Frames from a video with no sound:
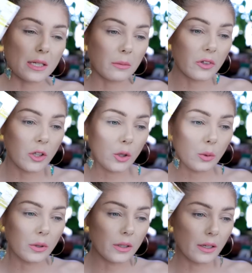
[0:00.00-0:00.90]
some of the
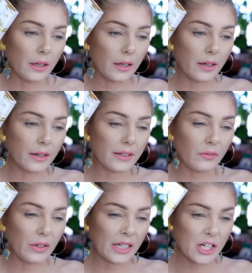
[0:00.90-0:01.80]
new uh,
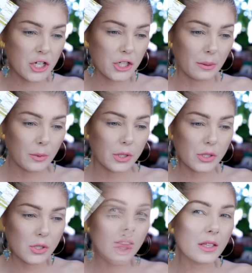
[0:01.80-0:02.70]
Devinah
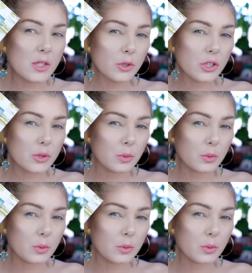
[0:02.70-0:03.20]
shimmers. These were just